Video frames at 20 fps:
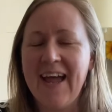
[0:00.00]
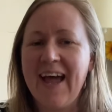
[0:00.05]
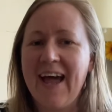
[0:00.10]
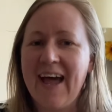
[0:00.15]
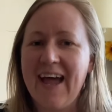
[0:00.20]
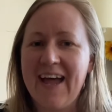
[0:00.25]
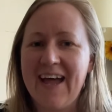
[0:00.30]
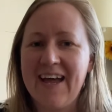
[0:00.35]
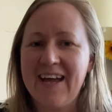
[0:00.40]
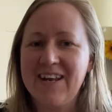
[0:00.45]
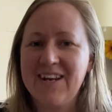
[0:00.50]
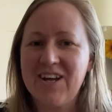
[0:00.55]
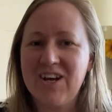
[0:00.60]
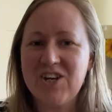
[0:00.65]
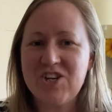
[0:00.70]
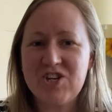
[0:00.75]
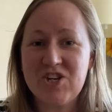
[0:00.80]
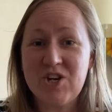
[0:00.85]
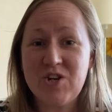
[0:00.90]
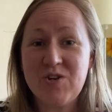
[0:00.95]
and
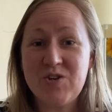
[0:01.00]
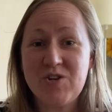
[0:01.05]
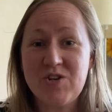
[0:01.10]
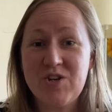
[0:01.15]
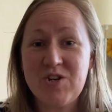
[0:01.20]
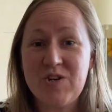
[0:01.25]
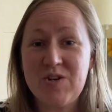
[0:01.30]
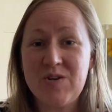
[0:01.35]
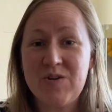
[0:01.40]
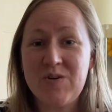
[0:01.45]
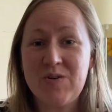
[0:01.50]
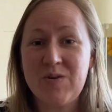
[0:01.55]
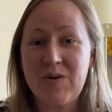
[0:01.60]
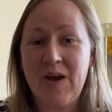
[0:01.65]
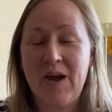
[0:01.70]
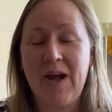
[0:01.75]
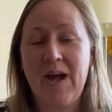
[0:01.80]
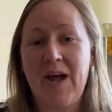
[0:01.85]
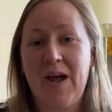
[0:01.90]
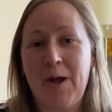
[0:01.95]
I showed you
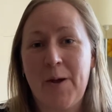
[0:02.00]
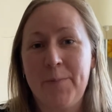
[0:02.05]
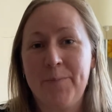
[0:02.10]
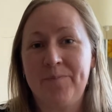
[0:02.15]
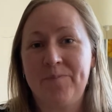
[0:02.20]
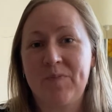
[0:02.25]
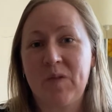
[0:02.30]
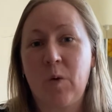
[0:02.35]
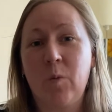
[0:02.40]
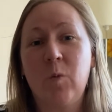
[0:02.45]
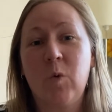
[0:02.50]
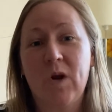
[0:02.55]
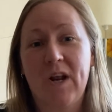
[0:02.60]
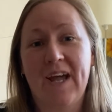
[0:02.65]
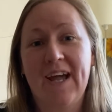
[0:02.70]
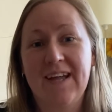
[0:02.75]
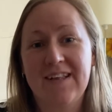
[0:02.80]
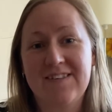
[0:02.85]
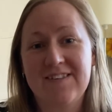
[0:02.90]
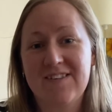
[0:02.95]
what I
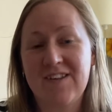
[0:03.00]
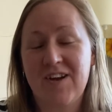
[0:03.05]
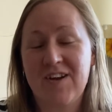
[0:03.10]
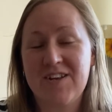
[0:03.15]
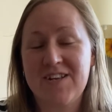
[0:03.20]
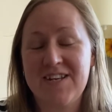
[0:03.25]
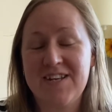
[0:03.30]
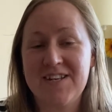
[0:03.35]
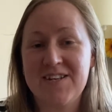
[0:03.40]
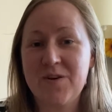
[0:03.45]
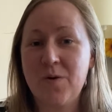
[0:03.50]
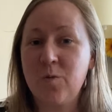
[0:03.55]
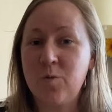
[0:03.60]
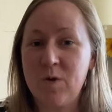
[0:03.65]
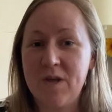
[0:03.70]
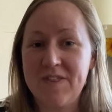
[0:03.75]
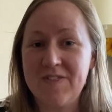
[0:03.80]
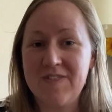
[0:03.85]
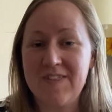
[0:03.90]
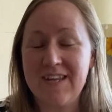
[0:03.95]
had started
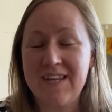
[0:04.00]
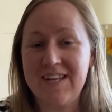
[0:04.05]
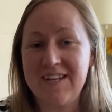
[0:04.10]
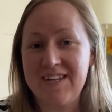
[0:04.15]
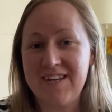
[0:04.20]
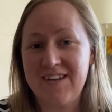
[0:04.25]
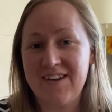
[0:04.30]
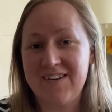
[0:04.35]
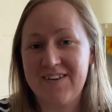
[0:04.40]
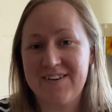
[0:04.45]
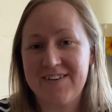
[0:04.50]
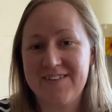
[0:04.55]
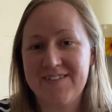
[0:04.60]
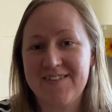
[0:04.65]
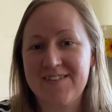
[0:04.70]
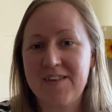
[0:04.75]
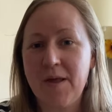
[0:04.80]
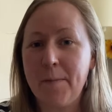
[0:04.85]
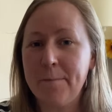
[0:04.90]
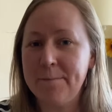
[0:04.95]
with the Giddy
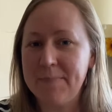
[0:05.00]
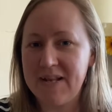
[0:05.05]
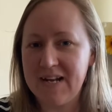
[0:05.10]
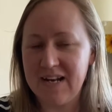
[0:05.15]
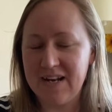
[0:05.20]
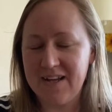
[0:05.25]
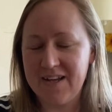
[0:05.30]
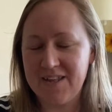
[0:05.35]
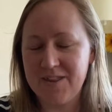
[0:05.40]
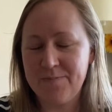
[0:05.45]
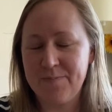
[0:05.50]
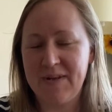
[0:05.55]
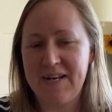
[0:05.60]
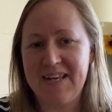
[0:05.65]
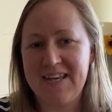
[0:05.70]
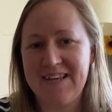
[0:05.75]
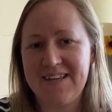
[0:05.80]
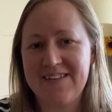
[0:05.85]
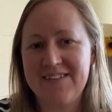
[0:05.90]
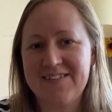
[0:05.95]
Yarns Middle Earth
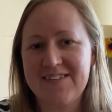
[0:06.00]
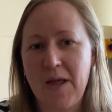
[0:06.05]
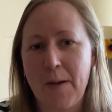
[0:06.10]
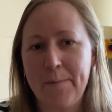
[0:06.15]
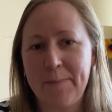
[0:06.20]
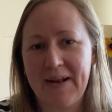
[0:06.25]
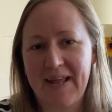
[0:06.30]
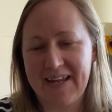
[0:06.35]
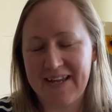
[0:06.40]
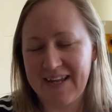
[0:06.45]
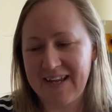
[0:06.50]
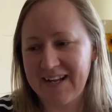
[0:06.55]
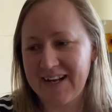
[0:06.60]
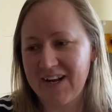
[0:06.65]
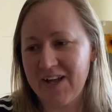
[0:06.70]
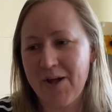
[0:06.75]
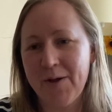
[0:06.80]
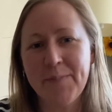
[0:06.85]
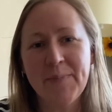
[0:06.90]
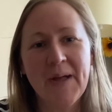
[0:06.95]
Minis blanket
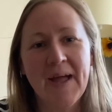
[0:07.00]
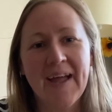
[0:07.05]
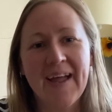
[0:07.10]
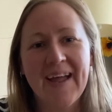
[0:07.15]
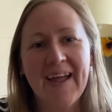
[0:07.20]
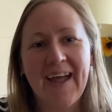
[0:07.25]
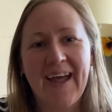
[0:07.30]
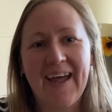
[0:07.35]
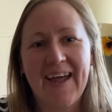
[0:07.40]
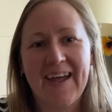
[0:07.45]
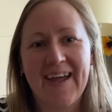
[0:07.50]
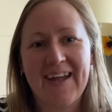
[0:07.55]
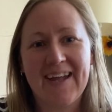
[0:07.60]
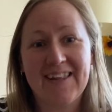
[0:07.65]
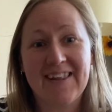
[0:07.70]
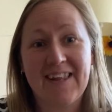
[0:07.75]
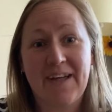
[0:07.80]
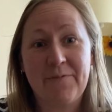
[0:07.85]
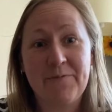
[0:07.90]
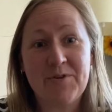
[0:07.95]
club,
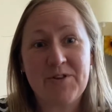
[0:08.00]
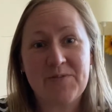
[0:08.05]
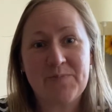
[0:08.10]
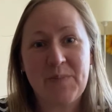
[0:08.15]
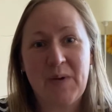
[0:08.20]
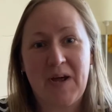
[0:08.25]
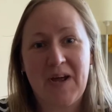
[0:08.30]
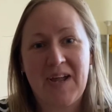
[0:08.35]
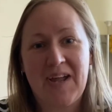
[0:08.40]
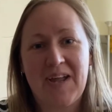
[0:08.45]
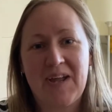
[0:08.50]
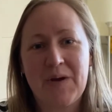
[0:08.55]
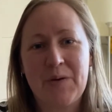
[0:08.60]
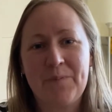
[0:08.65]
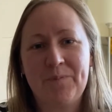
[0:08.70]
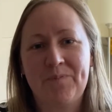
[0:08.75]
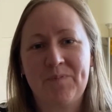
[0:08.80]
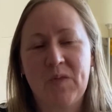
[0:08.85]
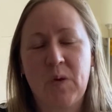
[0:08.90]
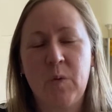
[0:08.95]
and that was my
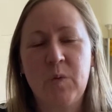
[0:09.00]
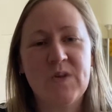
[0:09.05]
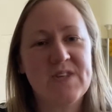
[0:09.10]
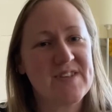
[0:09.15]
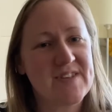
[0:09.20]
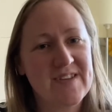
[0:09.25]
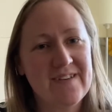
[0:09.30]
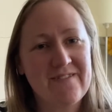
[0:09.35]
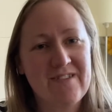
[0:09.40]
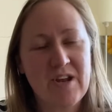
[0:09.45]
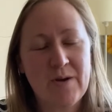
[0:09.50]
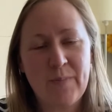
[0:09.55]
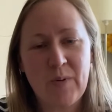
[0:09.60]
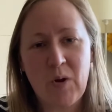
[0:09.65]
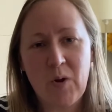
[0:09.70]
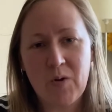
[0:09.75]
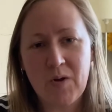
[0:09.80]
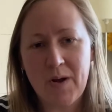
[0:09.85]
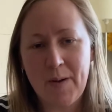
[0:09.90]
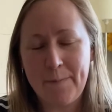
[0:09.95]
Wisteria
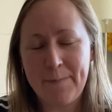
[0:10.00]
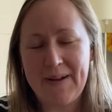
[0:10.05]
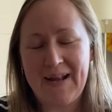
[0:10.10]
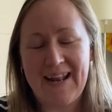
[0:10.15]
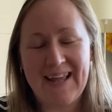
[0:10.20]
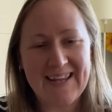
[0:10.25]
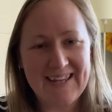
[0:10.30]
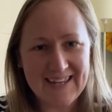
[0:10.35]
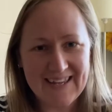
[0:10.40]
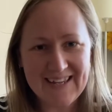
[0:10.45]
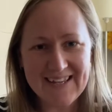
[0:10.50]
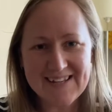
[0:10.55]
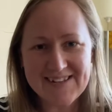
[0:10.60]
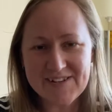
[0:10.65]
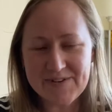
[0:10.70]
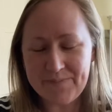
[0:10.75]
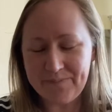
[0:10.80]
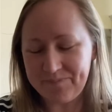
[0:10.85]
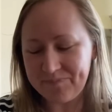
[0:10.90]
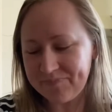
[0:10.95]
block
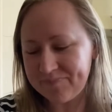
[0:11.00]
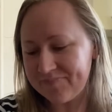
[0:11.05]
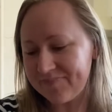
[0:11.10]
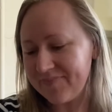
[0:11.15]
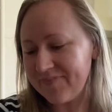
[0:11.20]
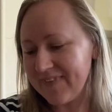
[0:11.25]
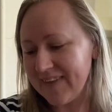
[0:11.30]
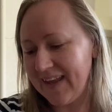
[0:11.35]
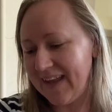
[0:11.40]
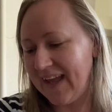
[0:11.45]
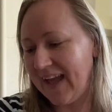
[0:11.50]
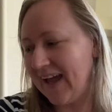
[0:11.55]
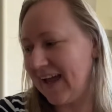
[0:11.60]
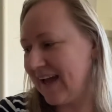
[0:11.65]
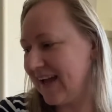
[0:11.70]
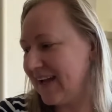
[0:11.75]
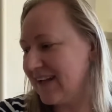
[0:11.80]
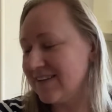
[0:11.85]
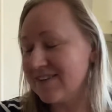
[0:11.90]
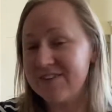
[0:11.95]
blanket.
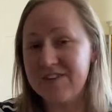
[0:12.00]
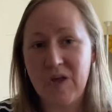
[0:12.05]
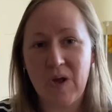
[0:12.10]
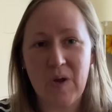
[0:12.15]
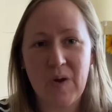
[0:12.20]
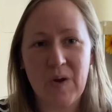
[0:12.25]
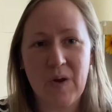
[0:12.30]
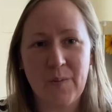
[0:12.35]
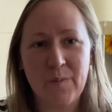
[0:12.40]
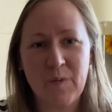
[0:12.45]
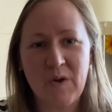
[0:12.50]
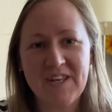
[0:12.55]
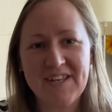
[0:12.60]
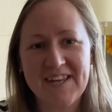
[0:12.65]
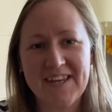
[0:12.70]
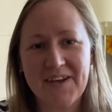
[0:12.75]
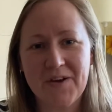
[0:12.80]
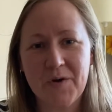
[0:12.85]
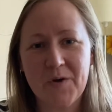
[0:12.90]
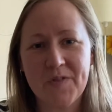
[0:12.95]
So I'm
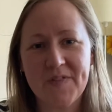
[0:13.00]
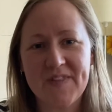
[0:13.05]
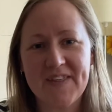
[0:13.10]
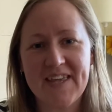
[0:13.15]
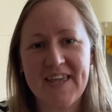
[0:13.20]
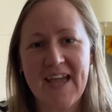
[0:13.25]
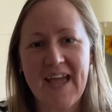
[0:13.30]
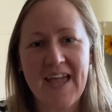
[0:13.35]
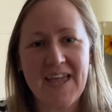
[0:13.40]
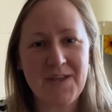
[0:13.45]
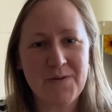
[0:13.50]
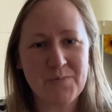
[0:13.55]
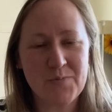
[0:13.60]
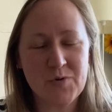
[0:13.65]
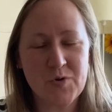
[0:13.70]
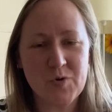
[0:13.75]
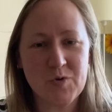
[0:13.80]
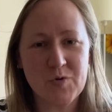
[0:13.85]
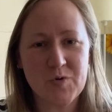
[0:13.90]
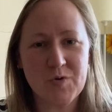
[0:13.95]
waiting on the
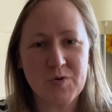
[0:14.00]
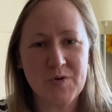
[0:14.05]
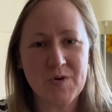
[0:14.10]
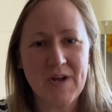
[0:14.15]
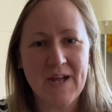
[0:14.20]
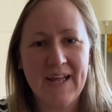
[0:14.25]
April